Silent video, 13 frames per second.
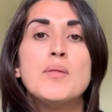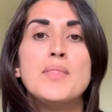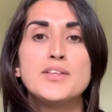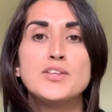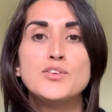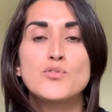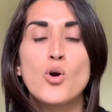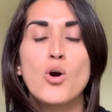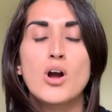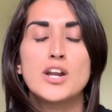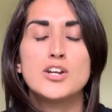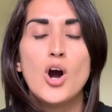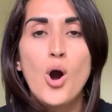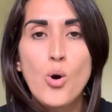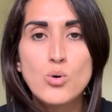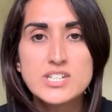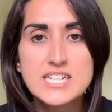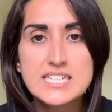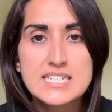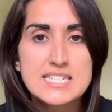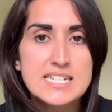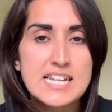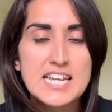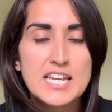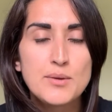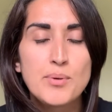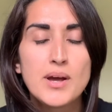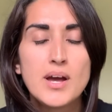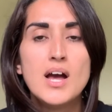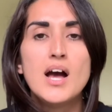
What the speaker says: and then you've got kind of holding to sleep,